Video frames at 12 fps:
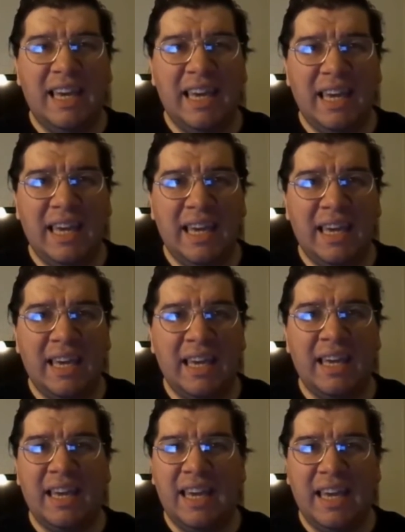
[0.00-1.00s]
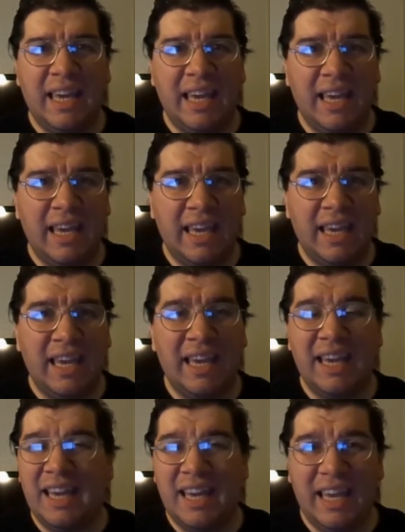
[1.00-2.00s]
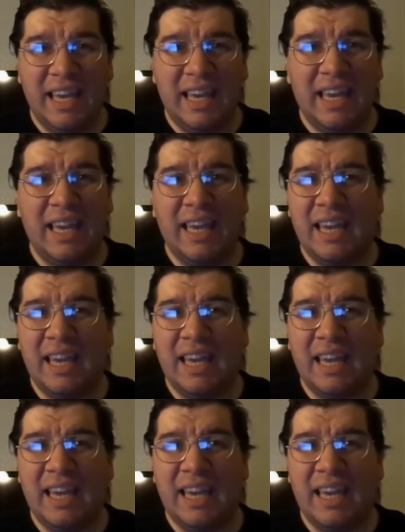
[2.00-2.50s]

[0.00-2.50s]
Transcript: Eh, eh, eh